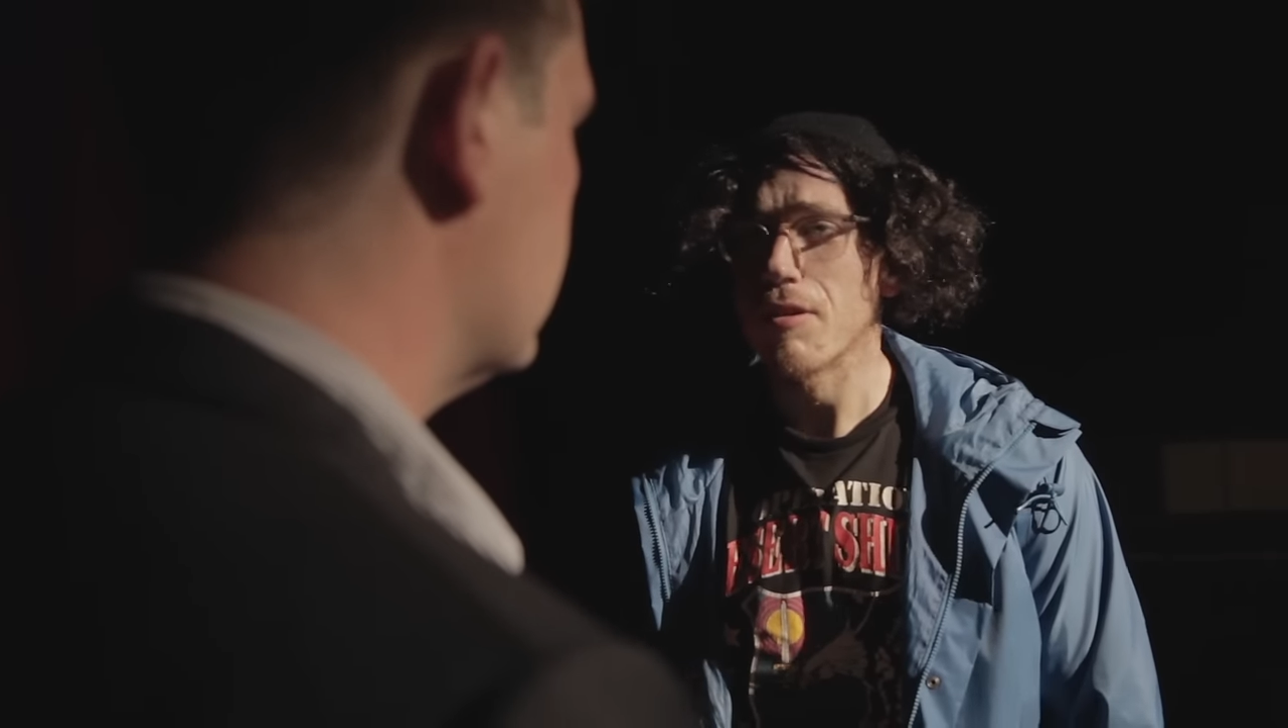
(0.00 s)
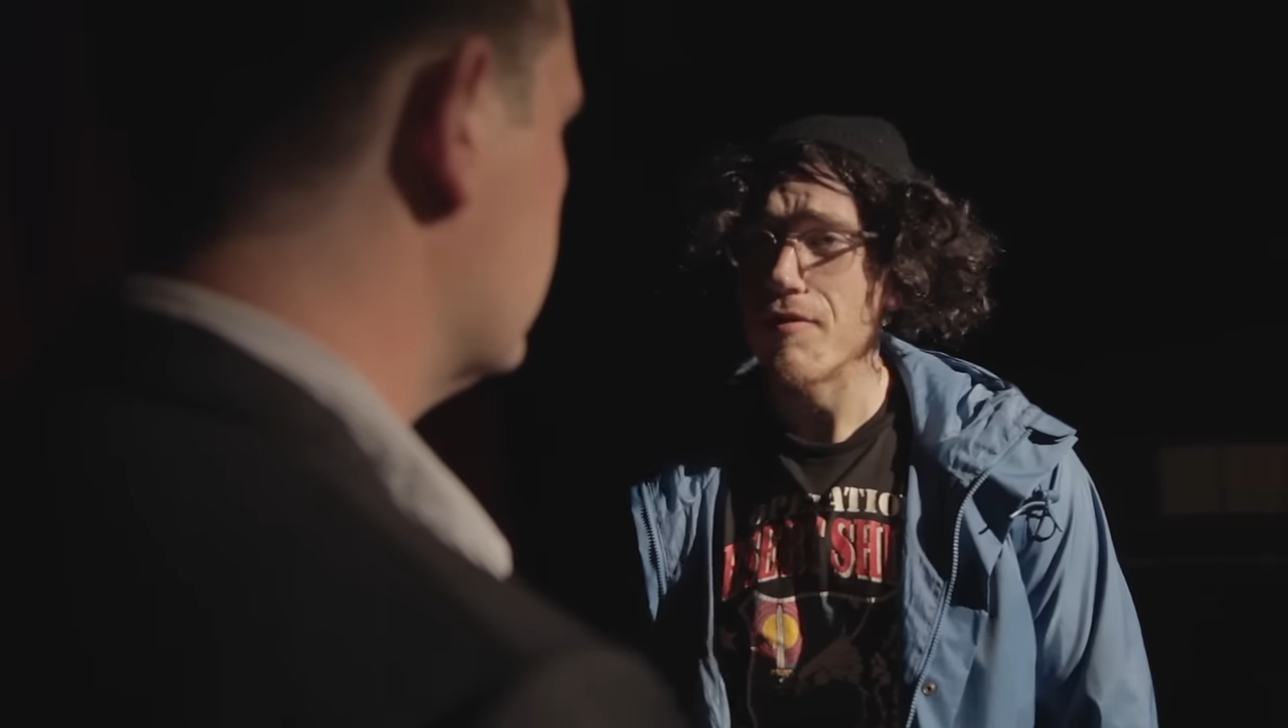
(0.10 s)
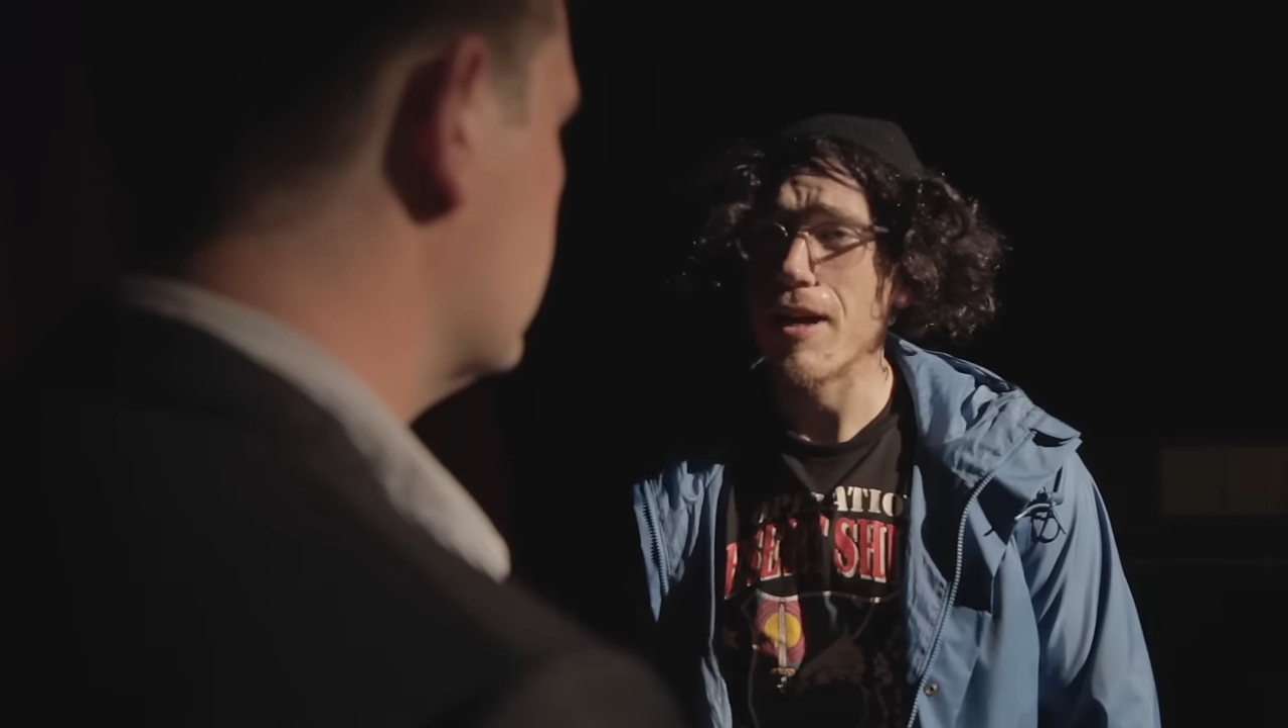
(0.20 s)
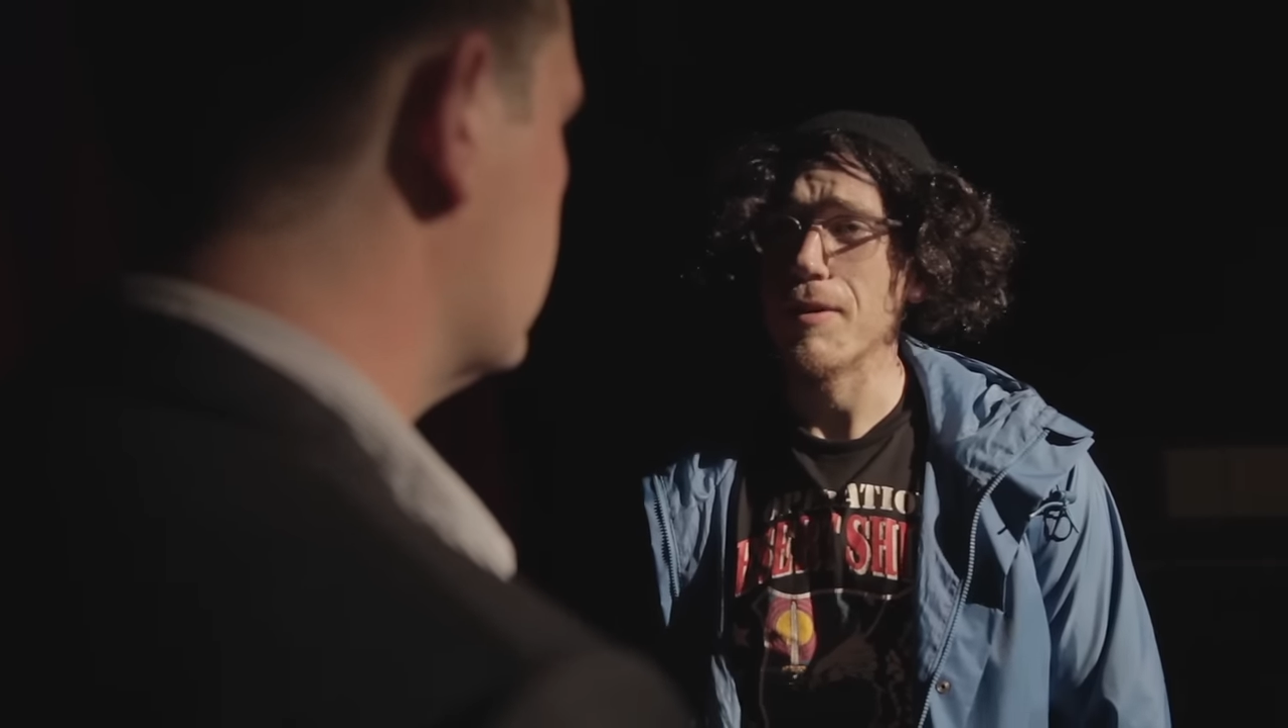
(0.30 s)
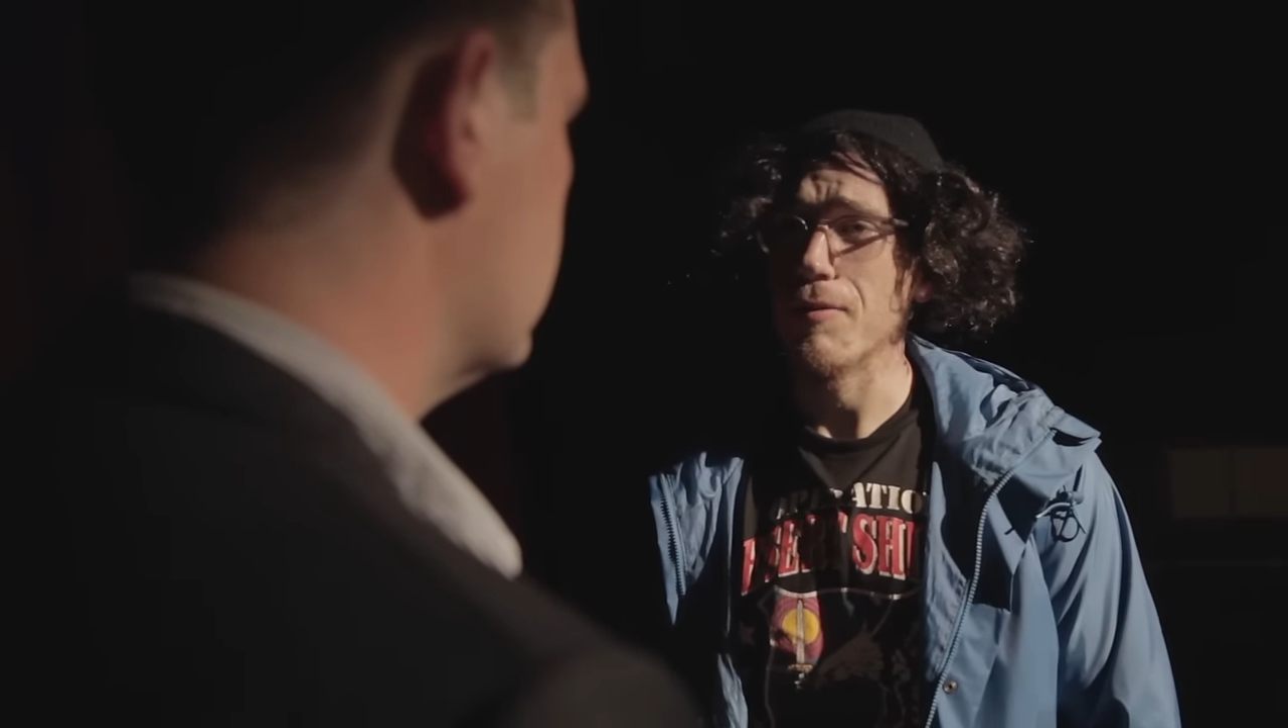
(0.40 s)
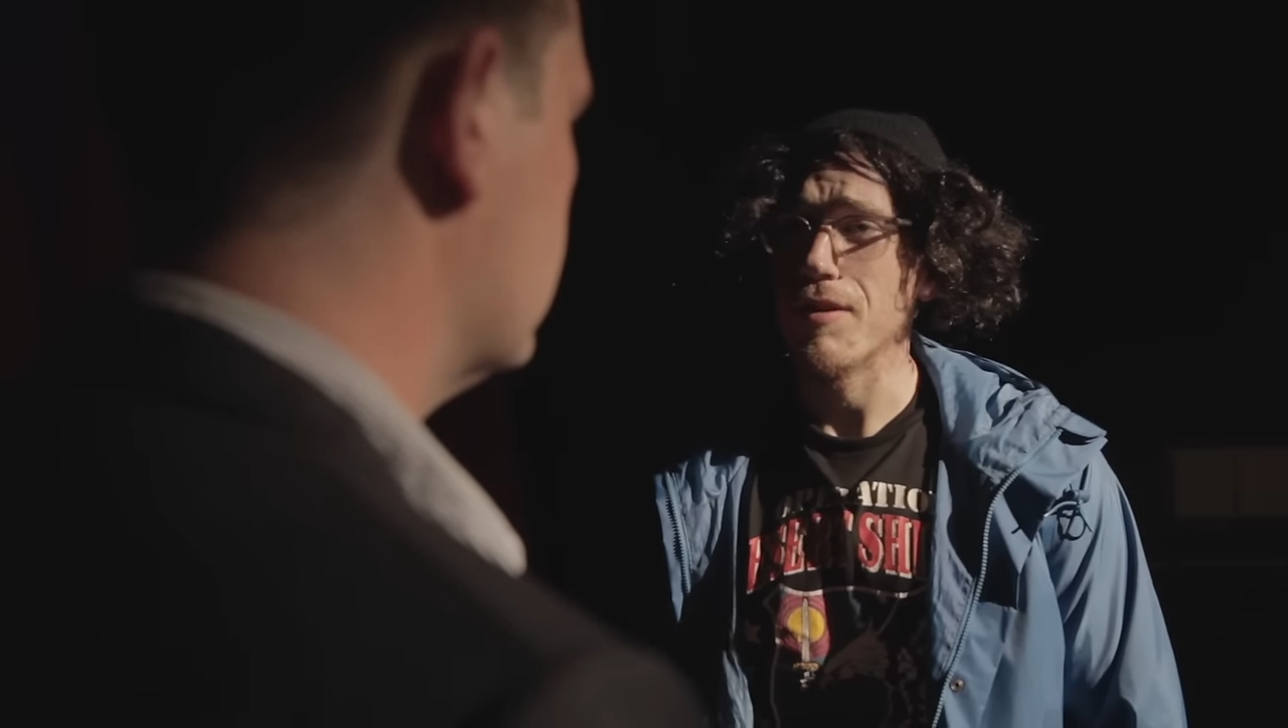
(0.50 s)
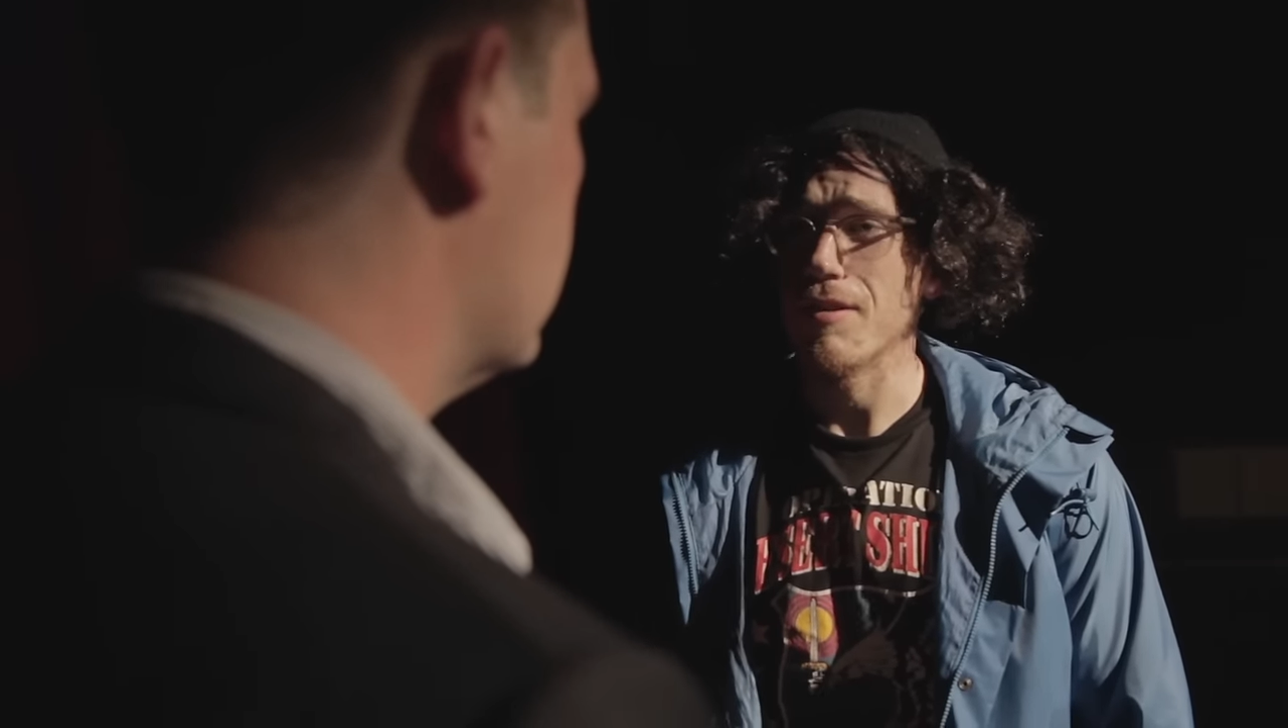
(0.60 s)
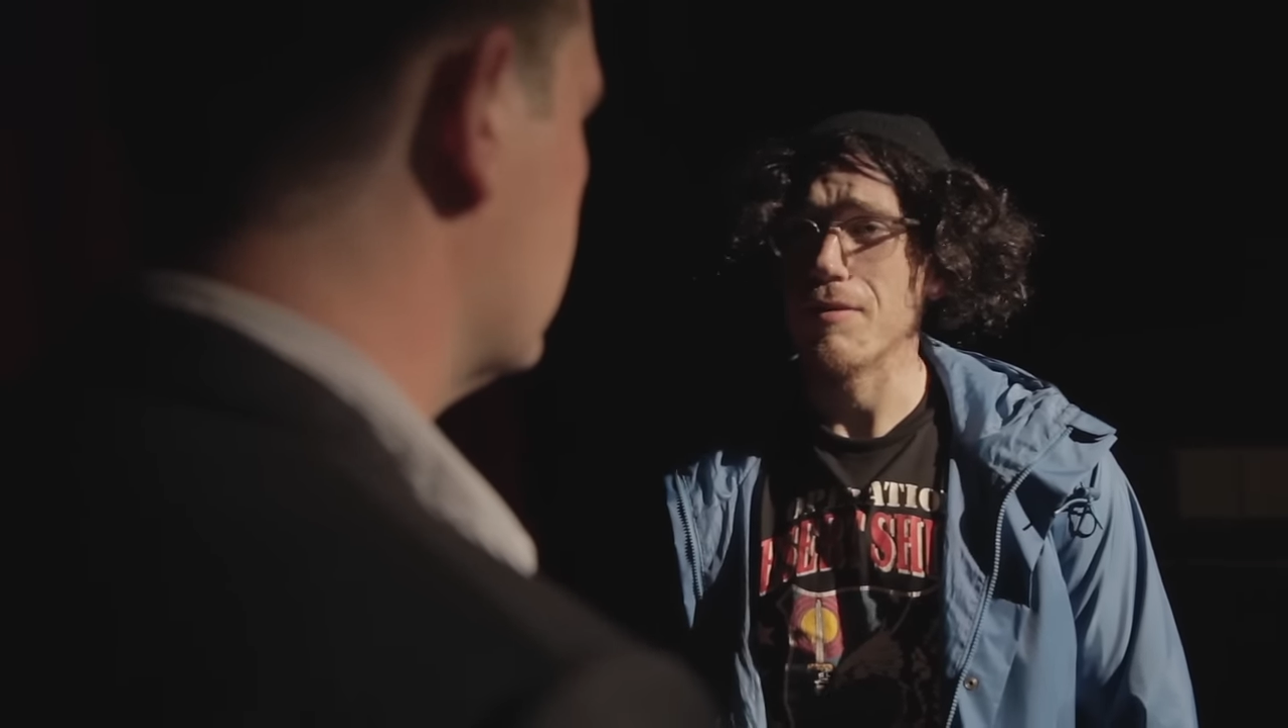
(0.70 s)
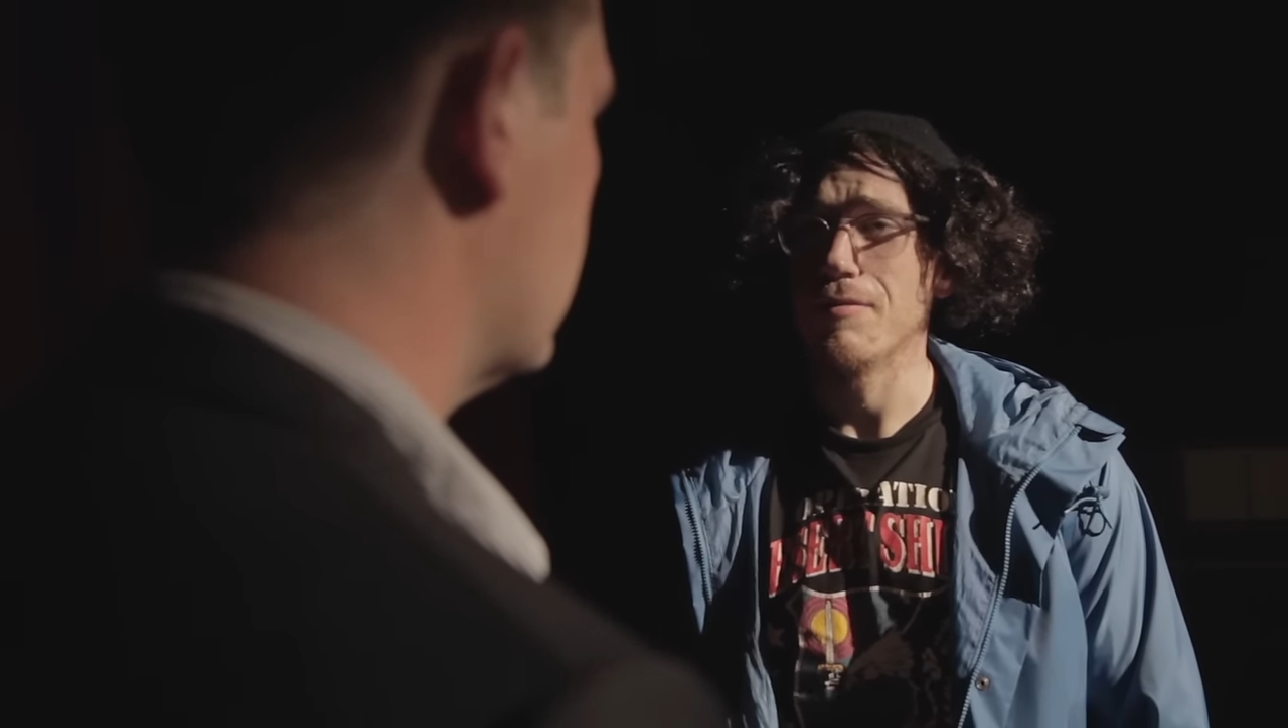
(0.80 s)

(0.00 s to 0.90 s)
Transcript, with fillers: family with you.